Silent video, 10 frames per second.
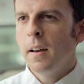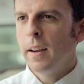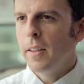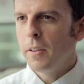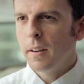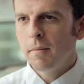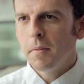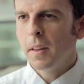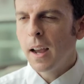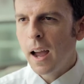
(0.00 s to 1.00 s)
again,
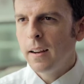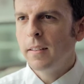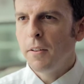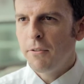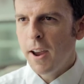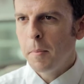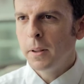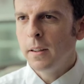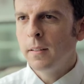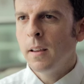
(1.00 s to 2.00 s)
the kindest of
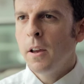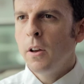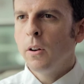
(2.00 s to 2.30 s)
families